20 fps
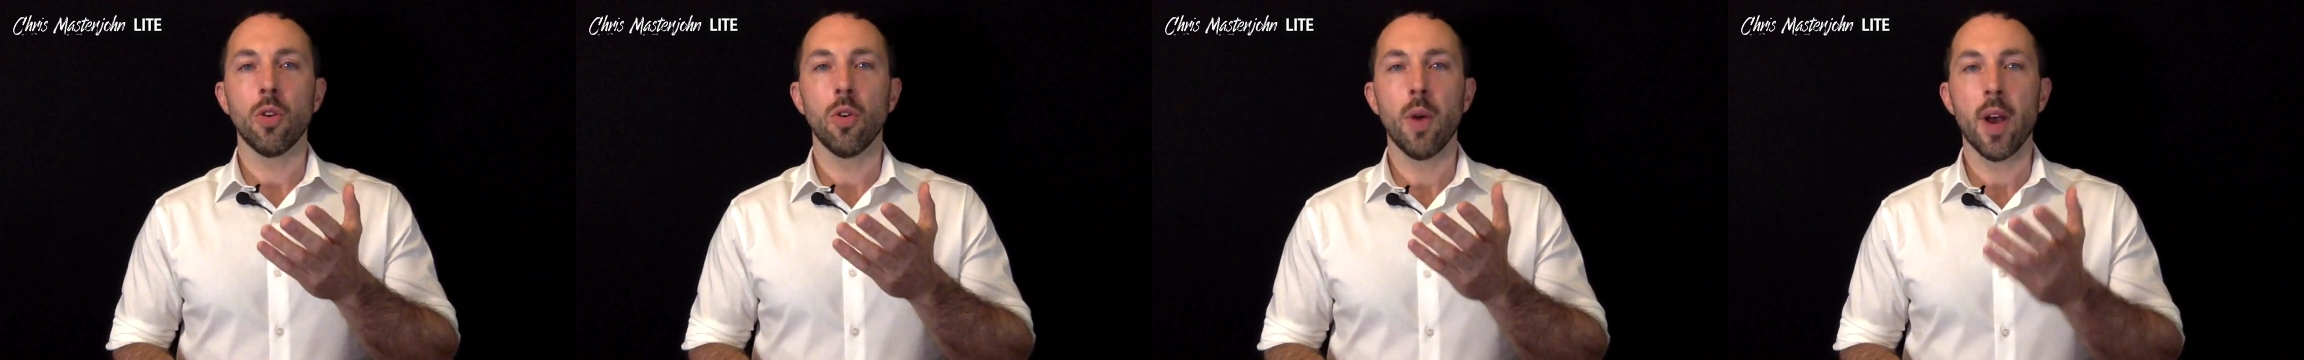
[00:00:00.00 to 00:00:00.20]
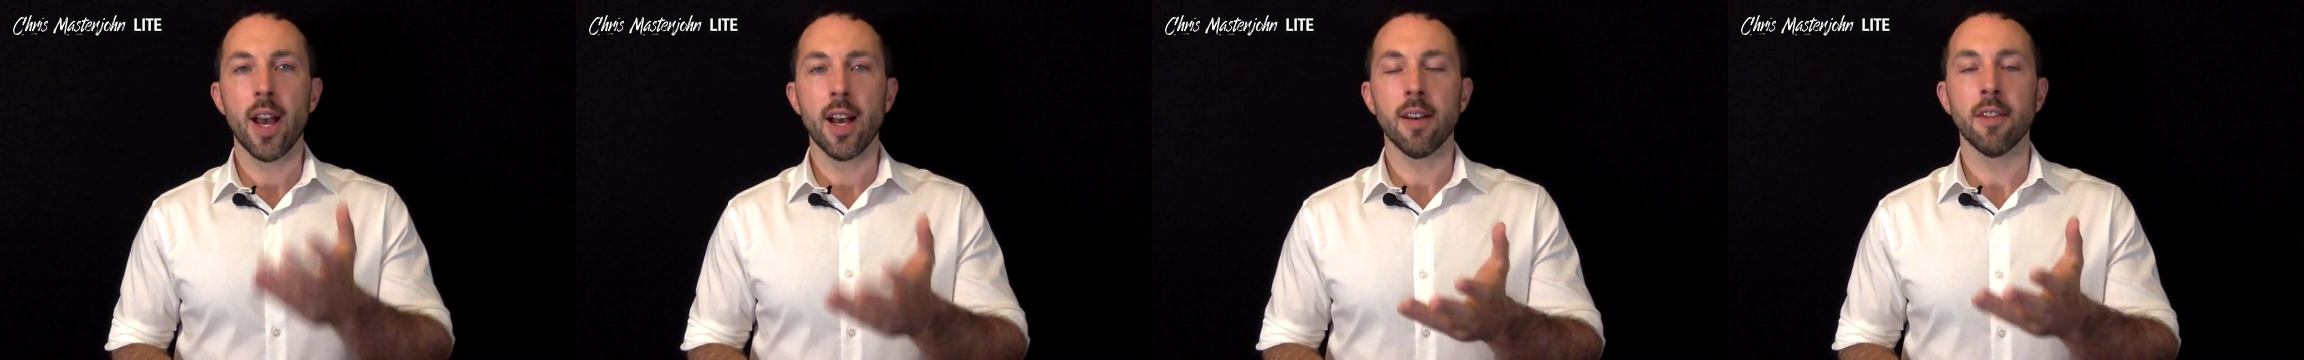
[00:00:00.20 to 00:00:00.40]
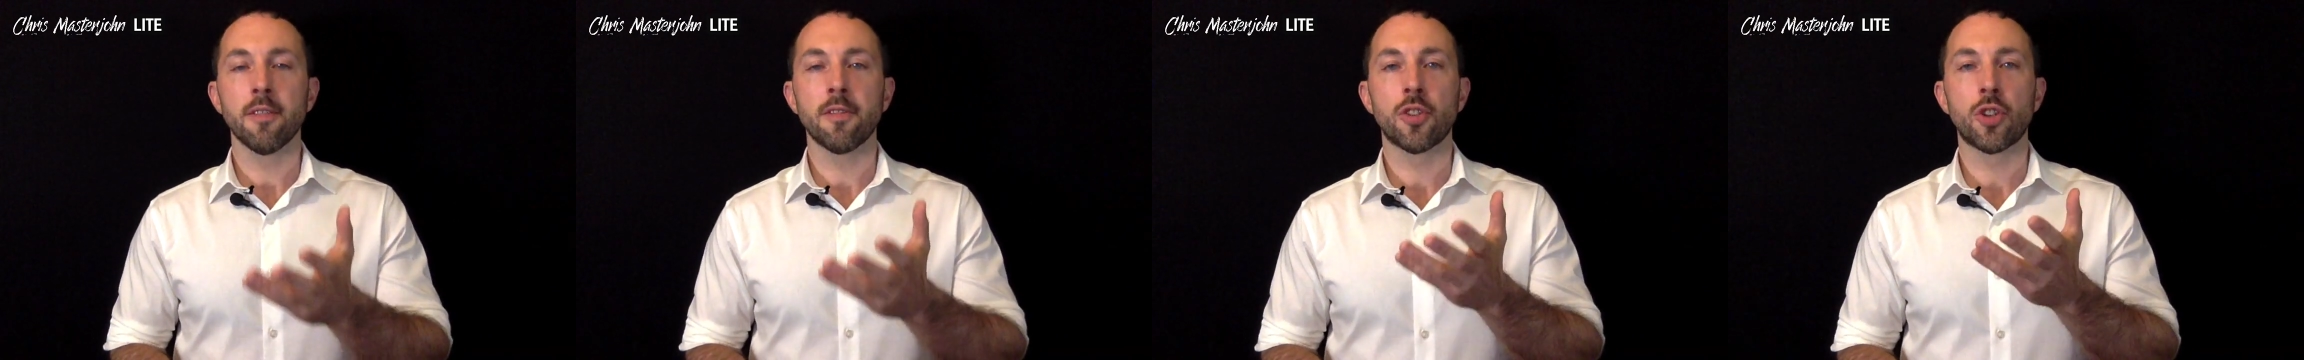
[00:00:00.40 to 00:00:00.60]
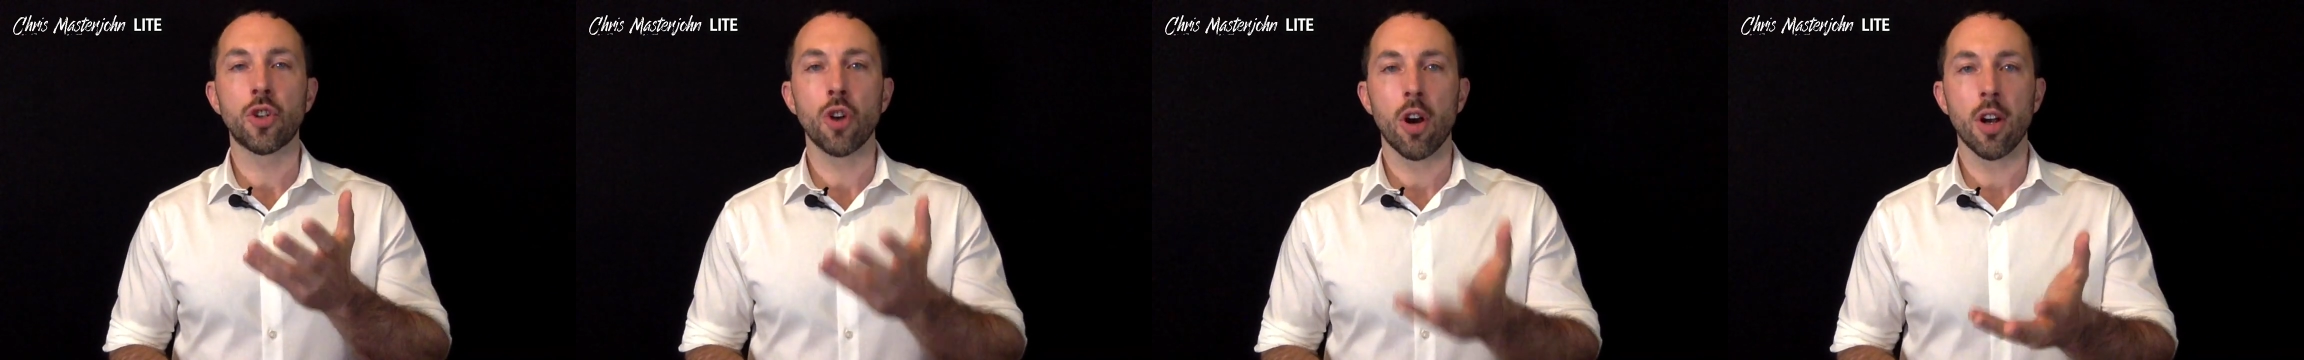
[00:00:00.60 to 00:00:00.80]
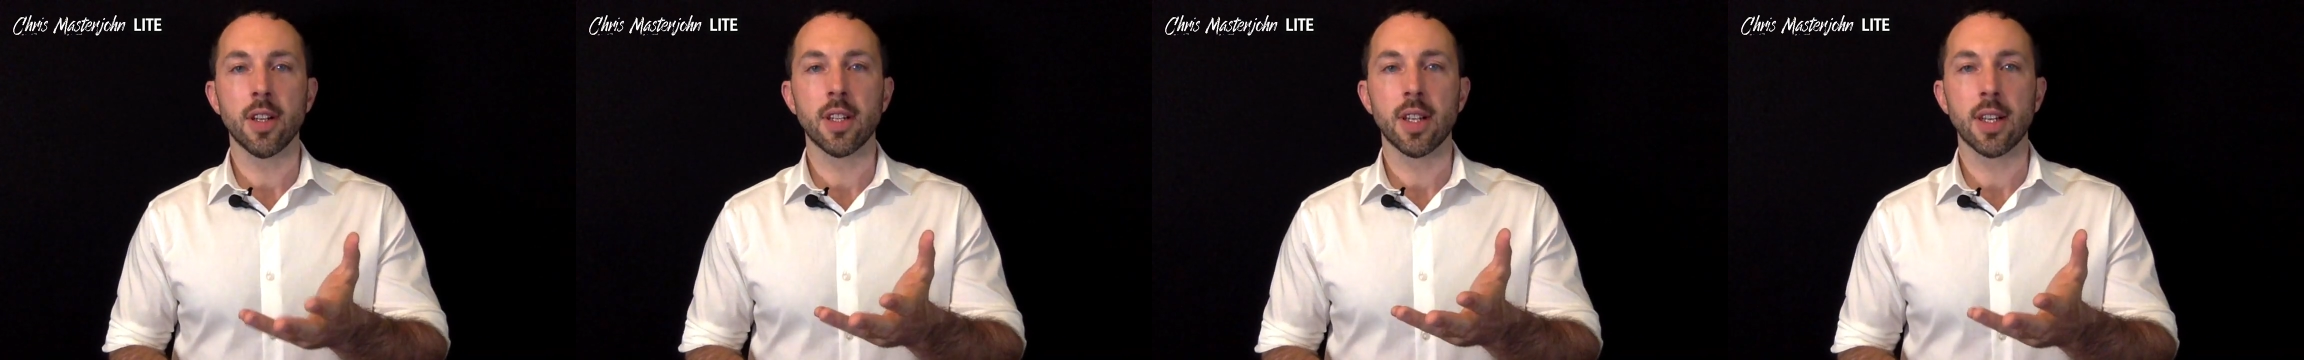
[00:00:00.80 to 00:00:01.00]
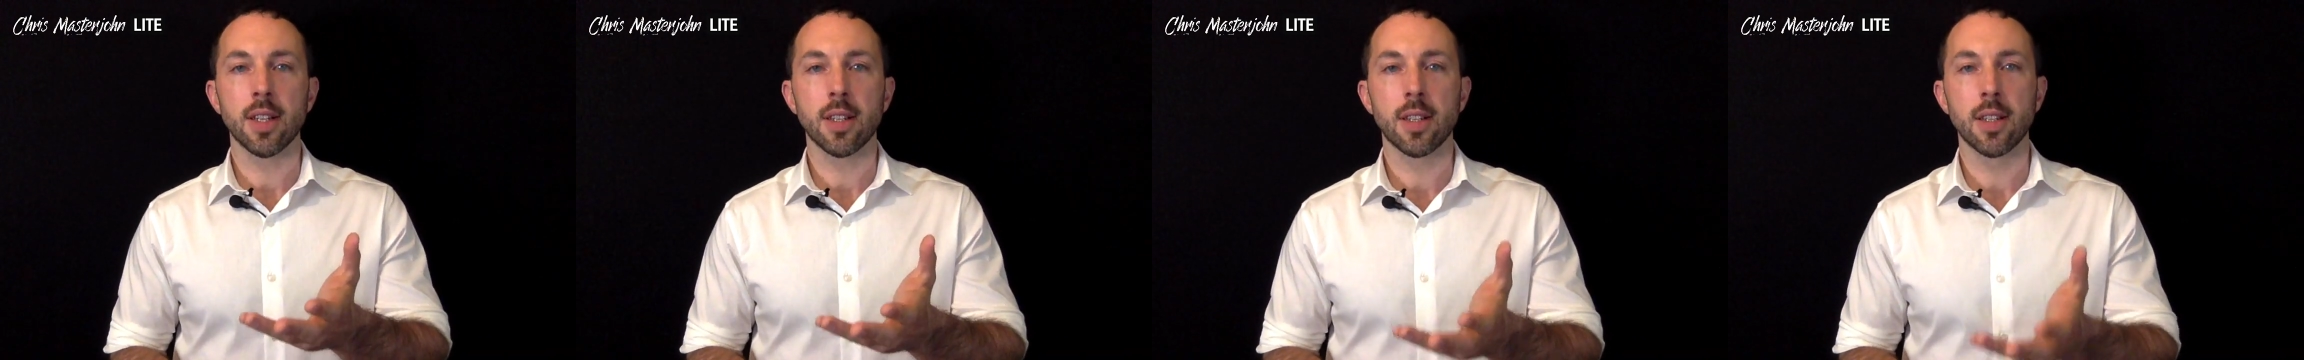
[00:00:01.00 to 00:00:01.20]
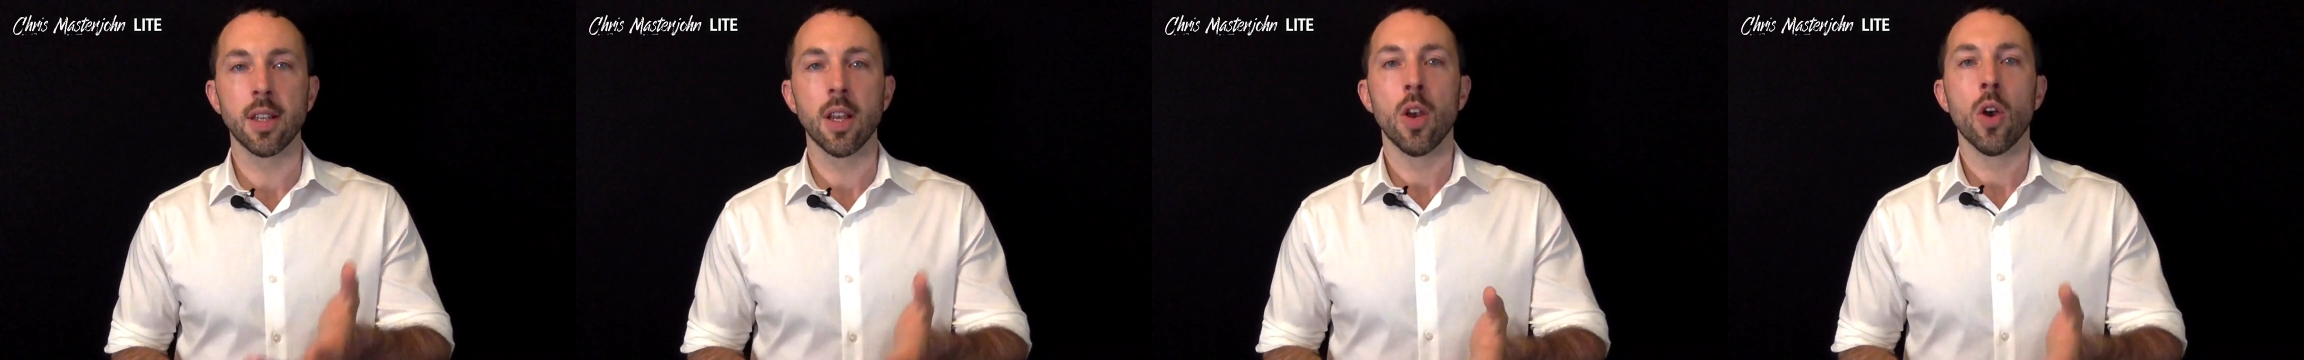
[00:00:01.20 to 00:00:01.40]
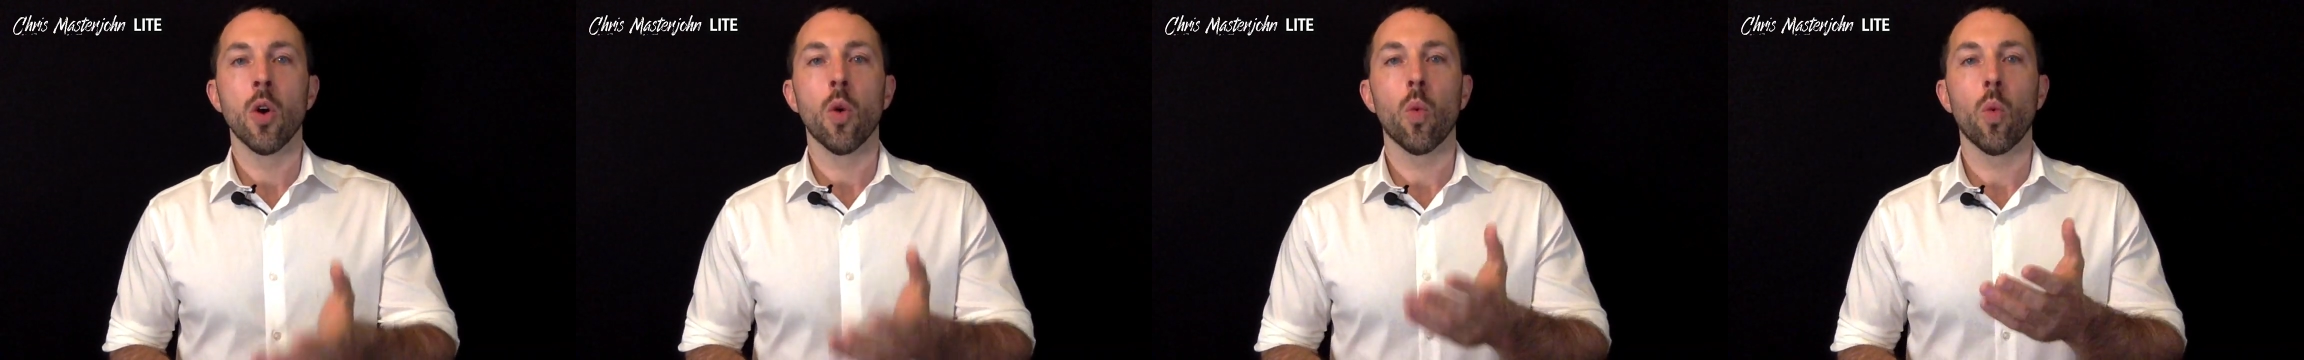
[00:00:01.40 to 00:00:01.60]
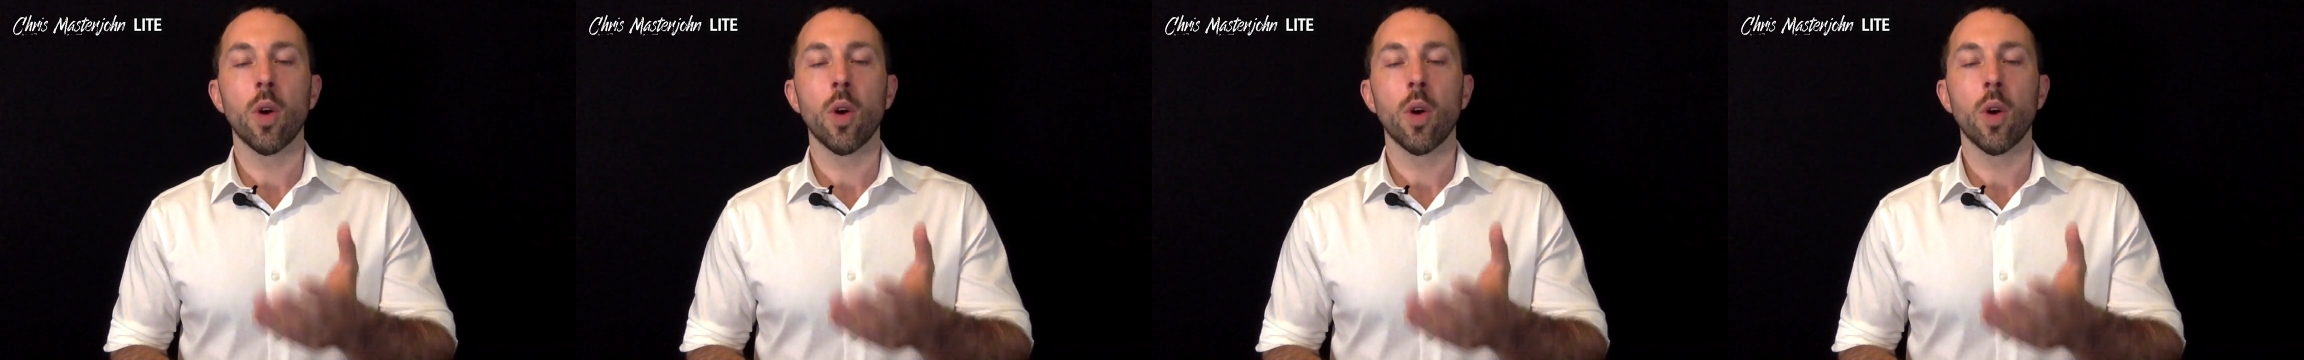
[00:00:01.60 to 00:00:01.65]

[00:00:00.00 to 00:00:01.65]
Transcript: who have jaundice,